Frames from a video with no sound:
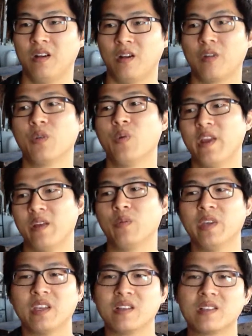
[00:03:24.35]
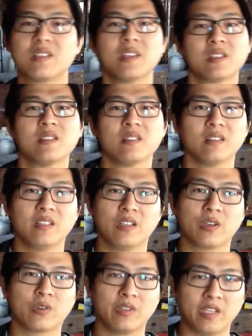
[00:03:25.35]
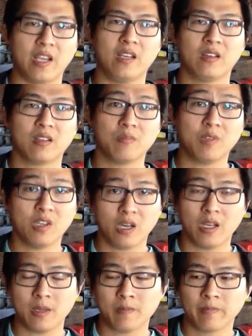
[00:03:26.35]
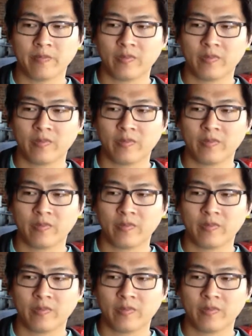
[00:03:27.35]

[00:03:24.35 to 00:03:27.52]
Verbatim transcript: are the way that we consistently create community.